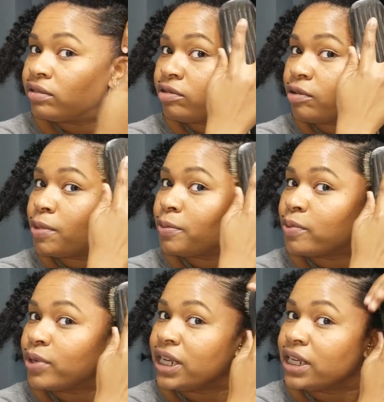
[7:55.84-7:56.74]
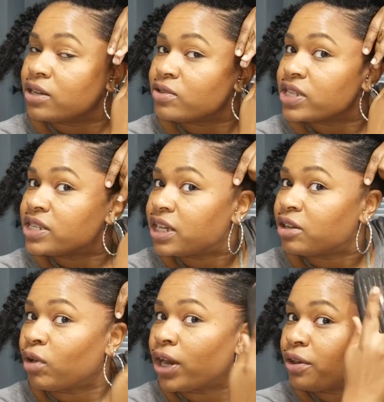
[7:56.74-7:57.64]
Remember, we need those to stick
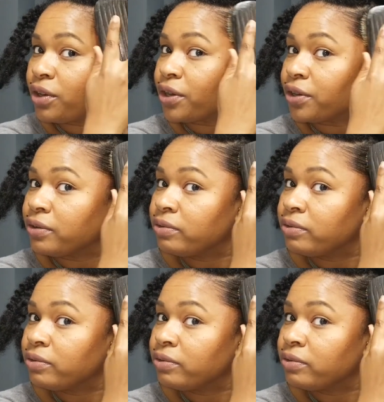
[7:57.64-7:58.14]
around, girl.